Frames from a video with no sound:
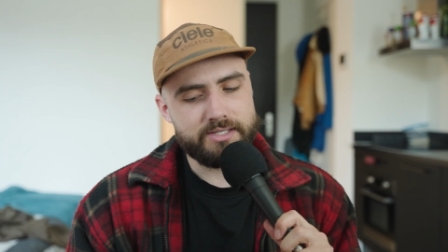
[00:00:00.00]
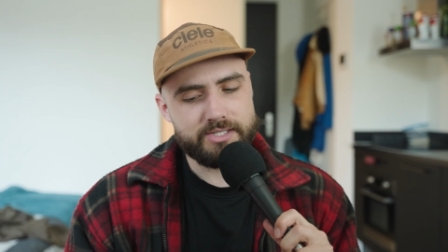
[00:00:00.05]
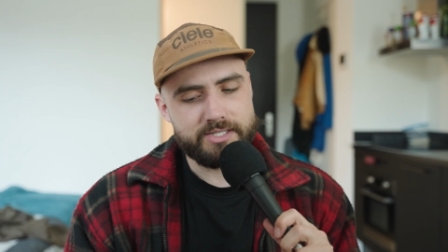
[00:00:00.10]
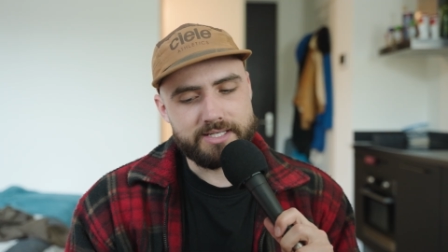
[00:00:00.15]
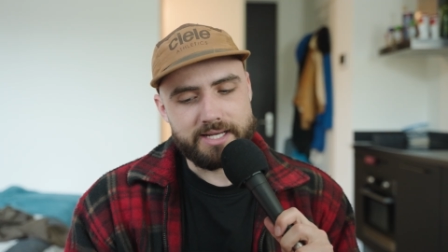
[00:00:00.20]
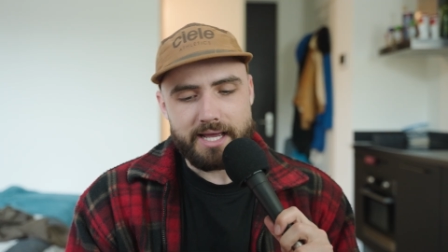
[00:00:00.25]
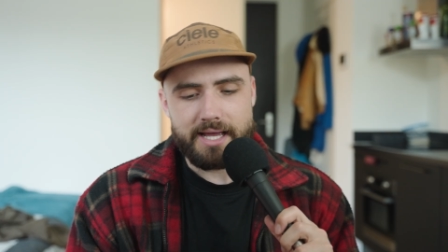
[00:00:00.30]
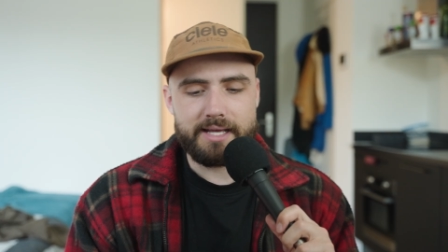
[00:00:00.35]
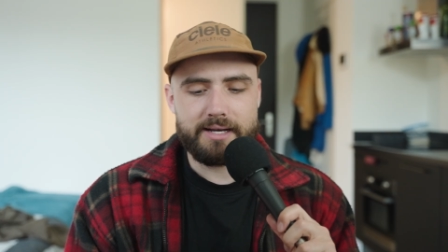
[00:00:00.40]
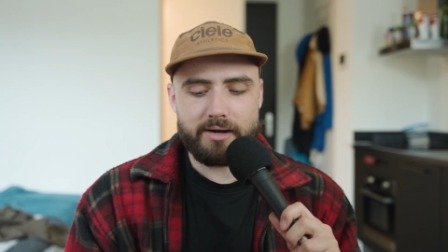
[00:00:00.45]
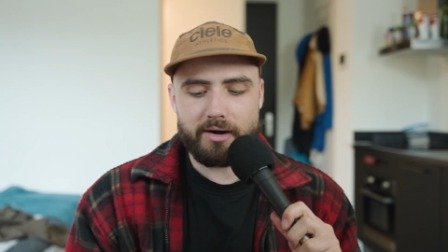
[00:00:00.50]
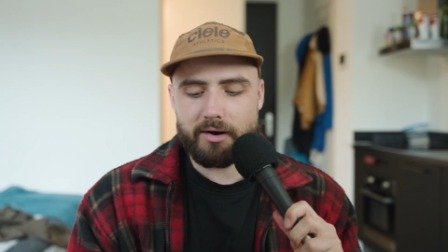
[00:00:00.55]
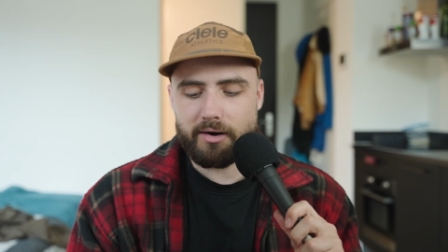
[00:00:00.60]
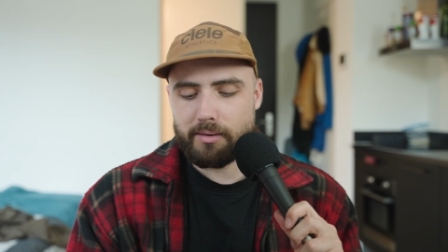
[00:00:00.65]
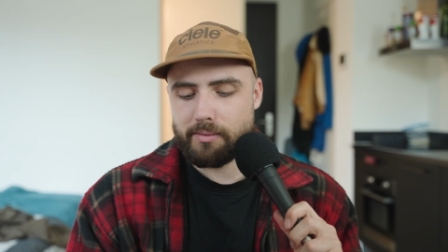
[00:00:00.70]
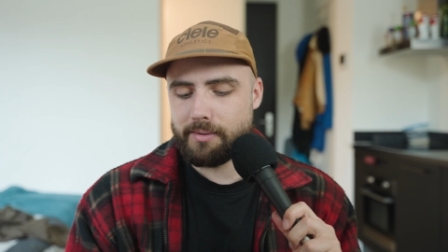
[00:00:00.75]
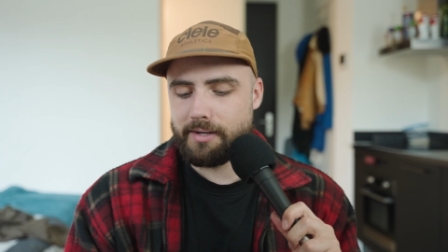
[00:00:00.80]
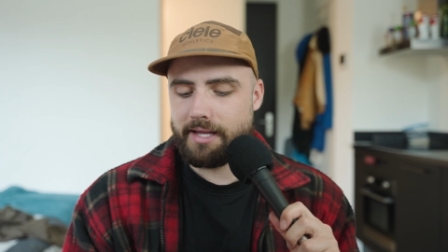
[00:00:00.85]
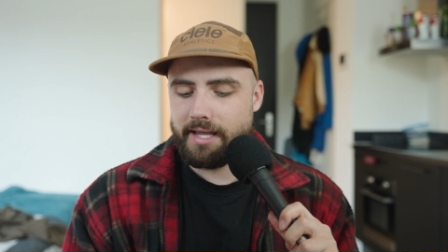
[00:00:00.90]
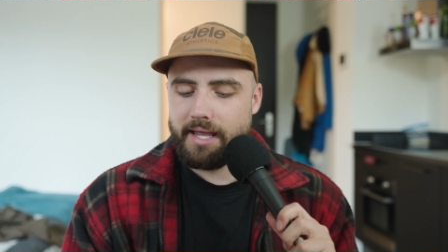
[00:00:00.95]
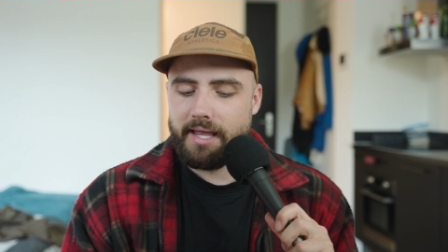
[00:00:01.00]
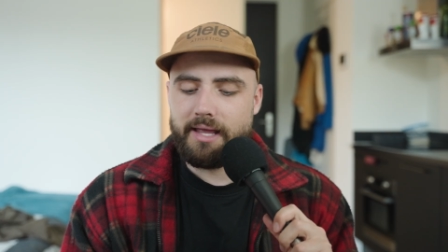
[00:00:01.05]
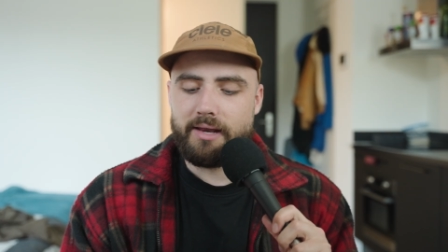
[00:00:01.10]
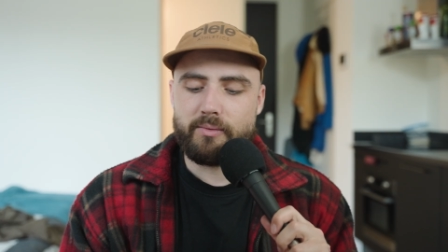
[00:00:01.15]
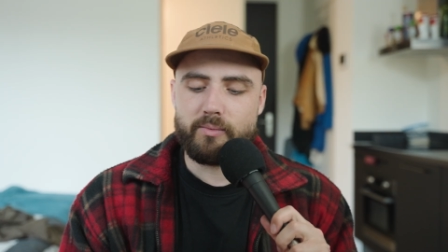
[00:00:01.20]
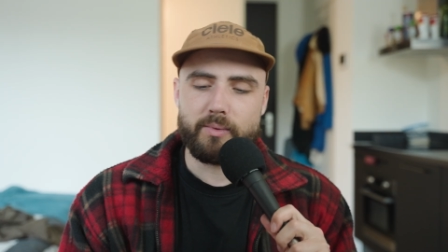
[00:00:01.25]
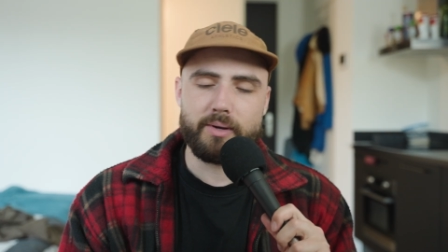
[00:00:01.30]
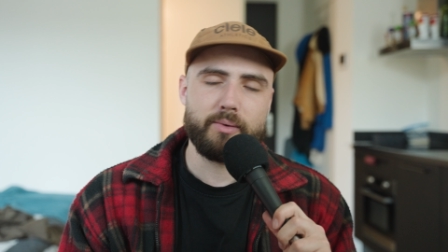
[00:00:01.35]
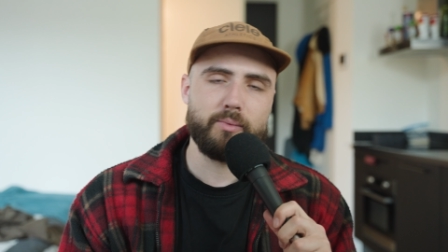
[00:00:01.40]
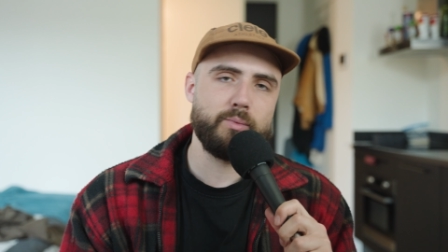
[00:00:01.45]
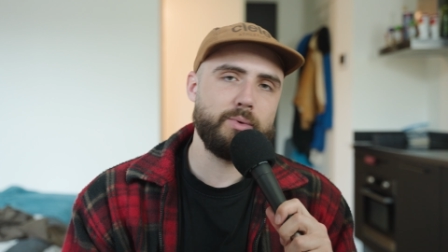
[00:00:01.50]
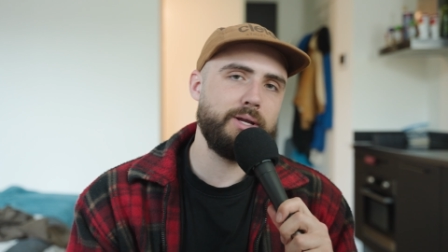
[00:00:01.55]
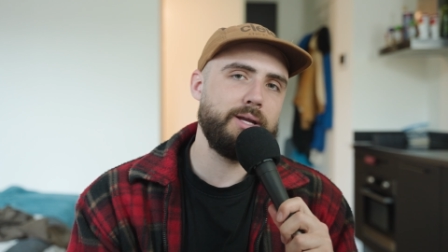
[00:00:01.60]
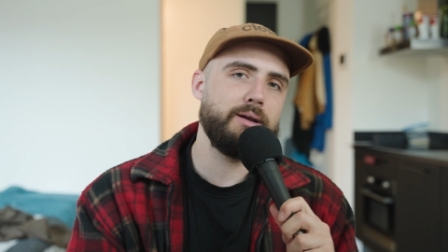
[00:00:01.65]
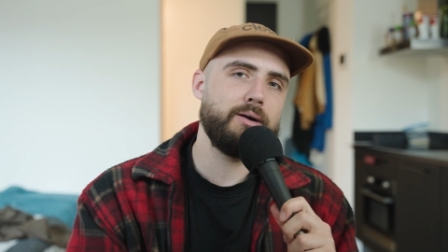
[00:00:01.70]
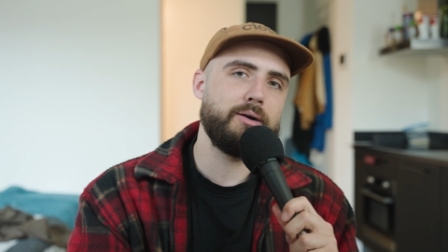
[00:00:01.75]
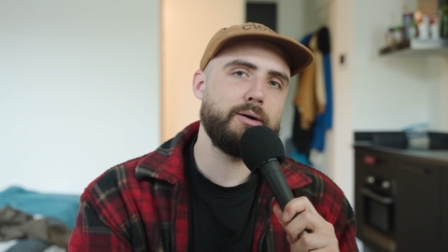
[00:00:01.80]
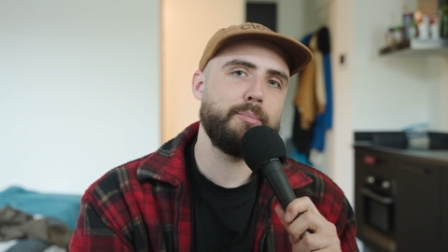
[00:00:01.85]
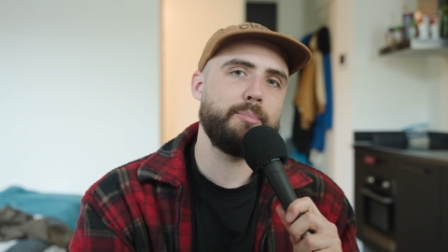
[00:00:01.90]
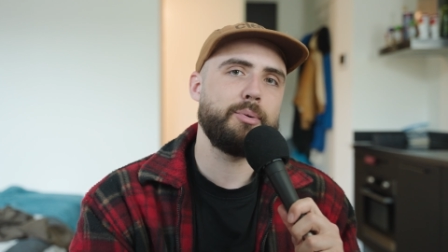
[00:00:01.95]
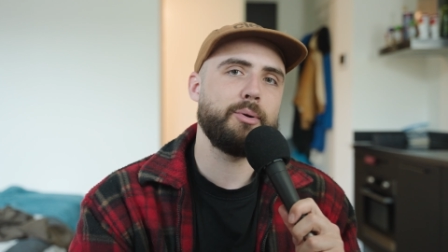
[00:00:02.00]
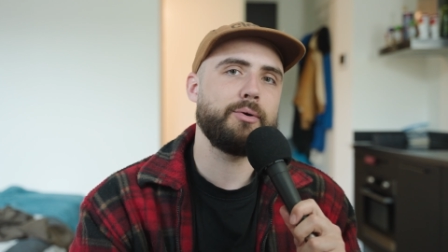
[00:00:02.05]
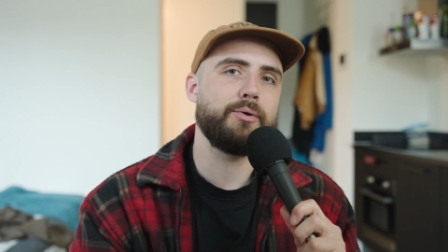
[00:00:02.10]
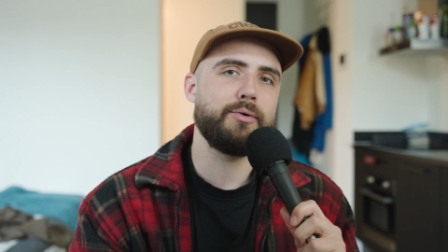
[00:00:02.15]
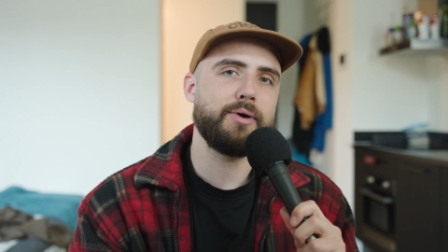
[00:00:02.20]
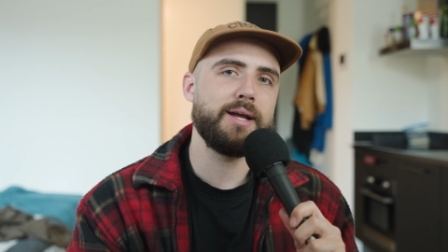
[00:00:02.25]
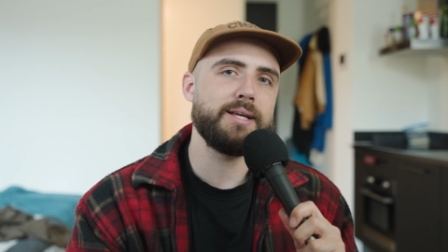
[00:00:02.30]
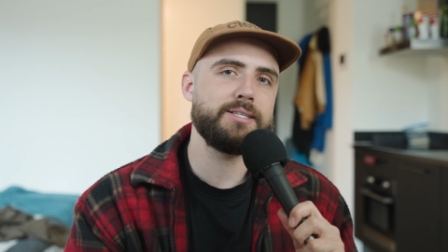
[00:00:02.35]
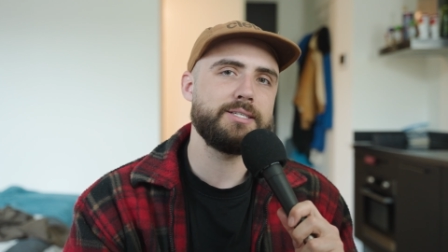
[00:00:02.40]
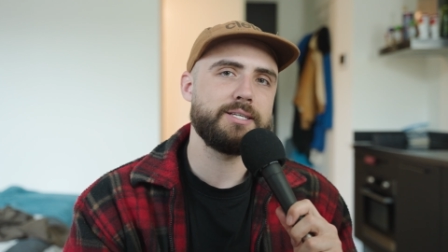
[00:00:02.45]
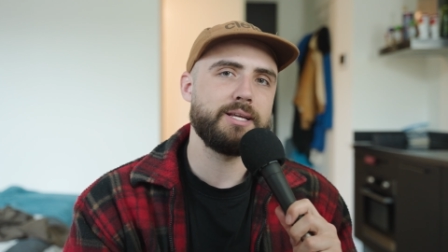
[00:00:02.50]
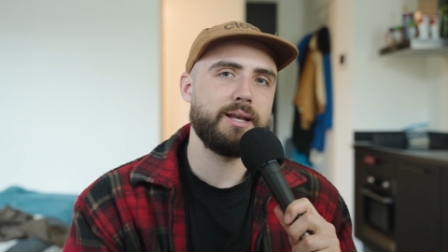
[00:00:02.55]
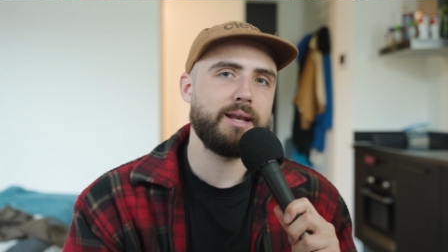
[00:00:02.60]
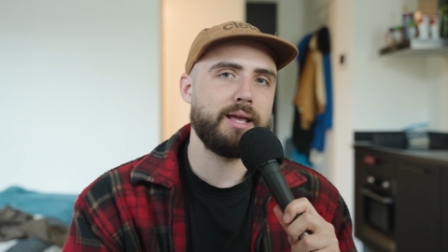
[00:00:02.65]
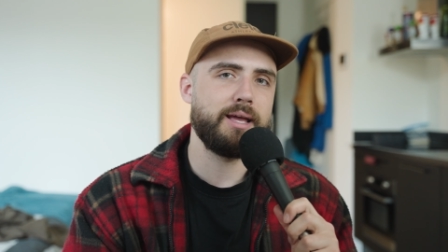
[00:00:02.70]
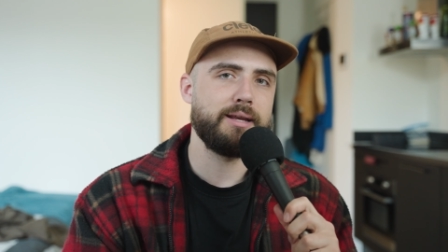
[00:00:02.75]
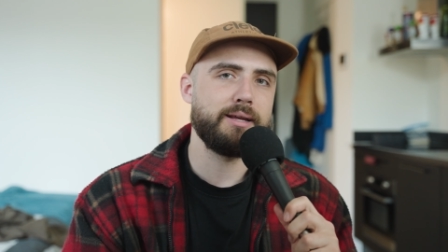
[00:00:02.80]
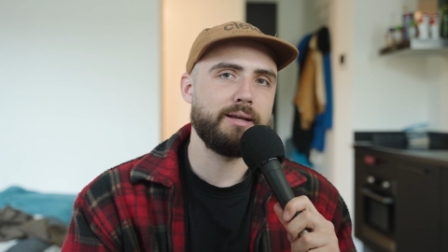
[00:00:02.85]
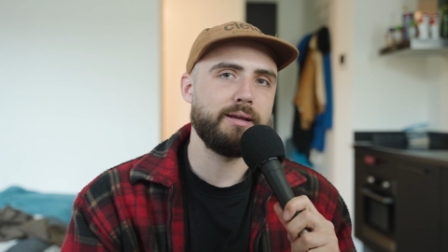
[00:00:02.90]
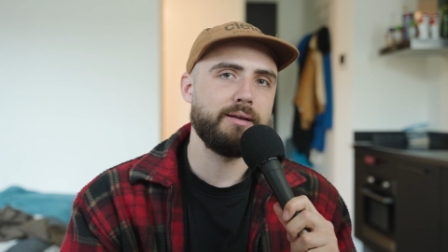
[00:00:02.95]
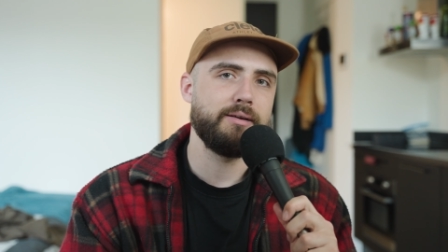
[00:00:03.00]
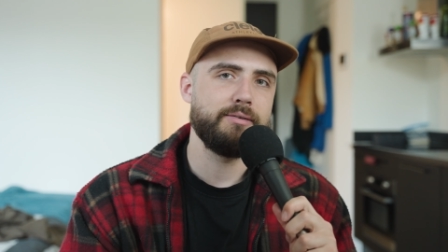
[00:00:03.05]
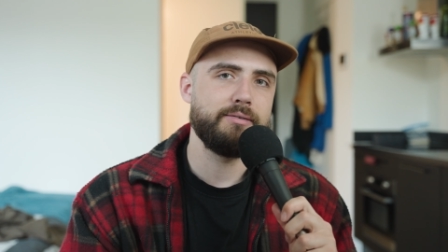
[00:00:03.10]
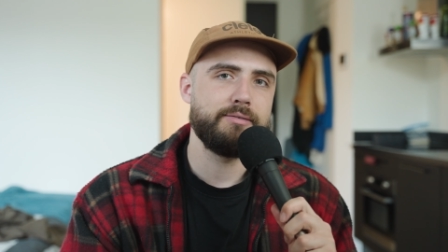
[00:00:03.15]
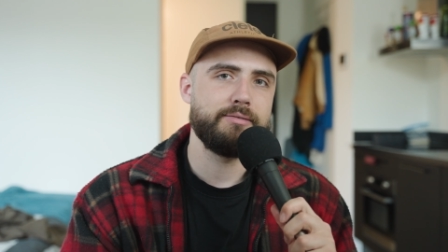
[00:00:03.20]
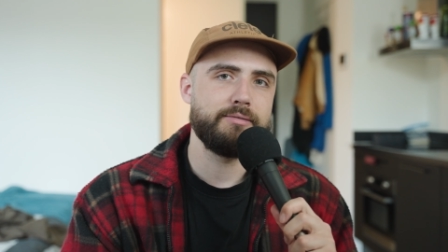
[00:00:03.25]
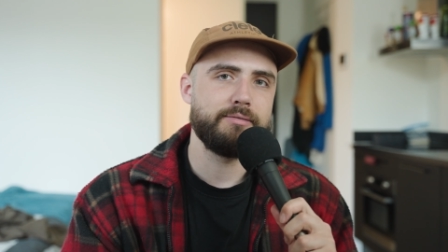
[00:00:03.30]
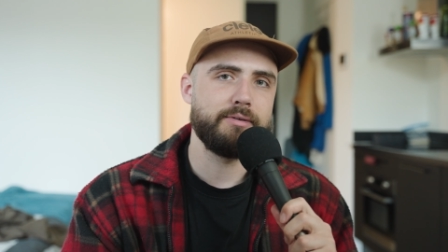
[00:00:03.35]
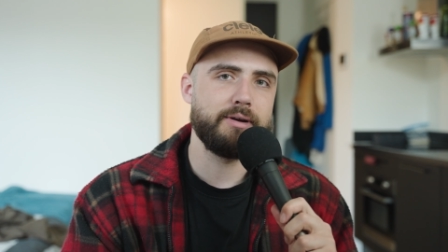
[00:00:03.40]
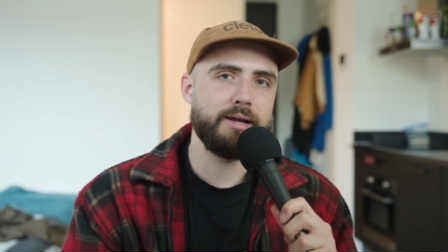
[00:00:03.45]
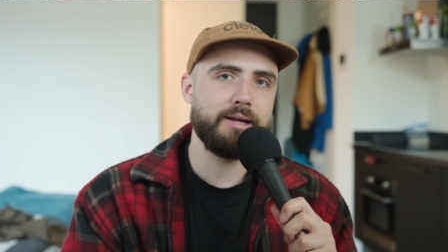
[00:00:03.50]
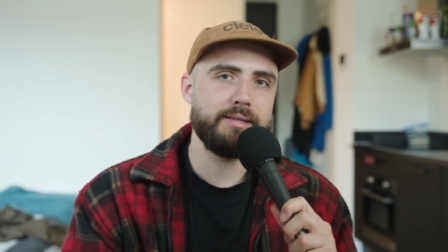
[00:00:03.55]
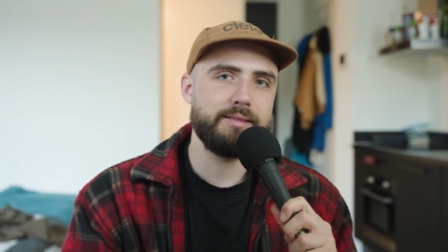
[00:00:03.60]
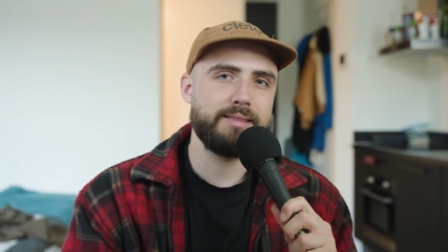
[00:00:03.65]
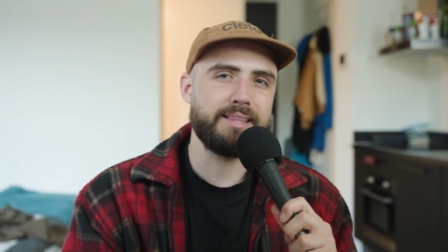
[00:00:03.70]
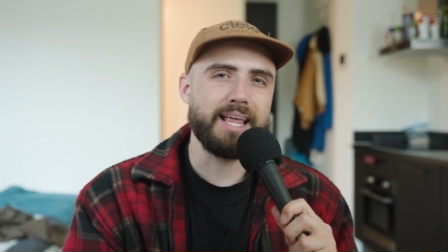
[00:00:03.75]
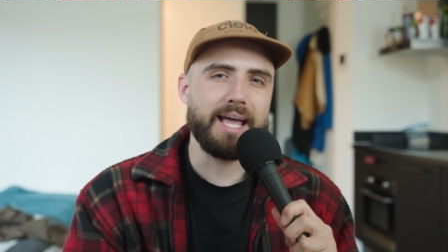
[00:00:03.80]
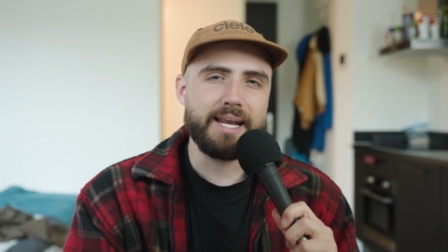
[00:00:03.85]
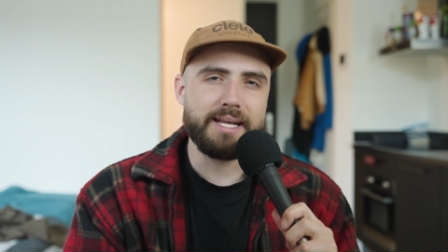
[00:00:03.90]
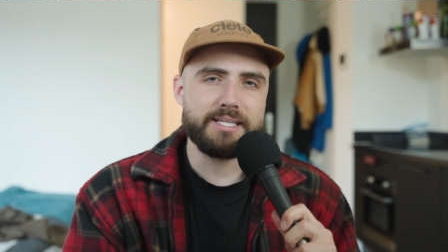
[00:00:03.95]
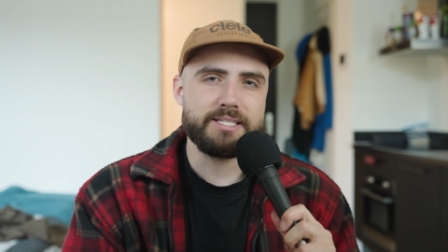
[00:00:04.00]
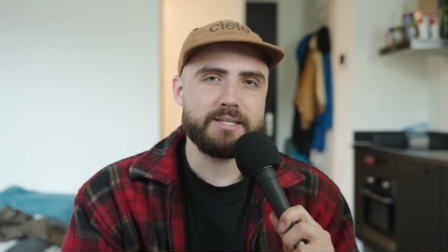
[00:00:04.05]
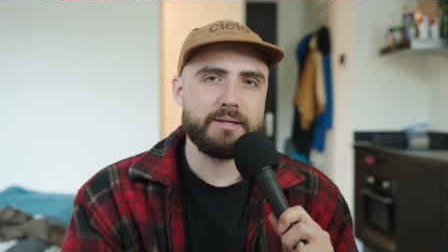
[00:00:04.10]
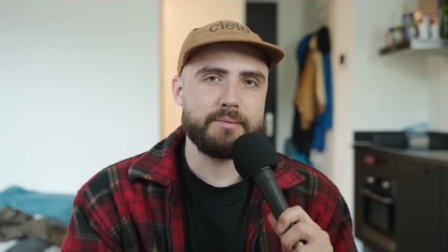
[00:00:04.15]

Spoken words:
state are we in when we are procrastinating? Right? That is